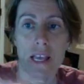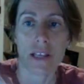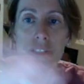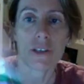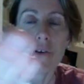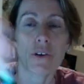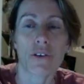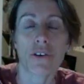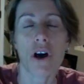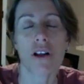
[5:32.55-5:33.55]
So
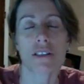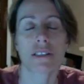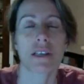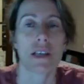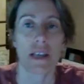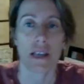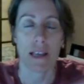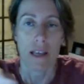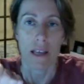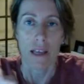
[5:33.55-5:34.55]
you're not
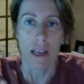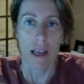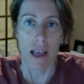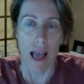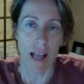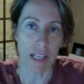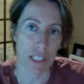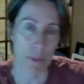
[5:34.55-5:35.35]
actually